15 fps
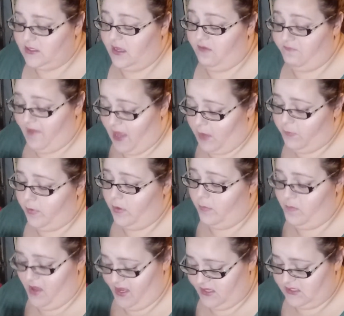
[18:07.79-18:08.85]
Infallible
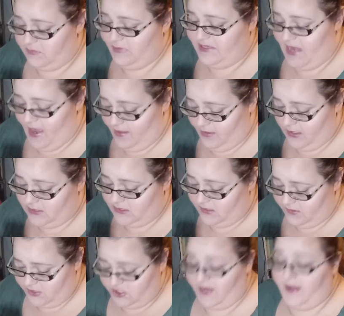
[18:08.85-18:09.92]
Paints Metallics in
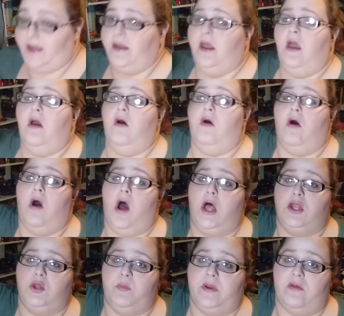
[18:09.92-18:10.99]
the shade
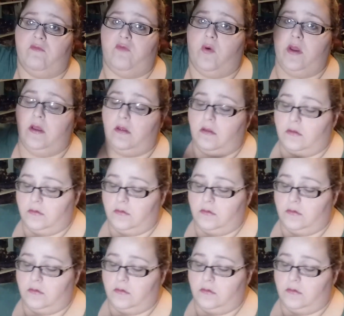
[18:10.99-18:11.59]
Aluminum Foil.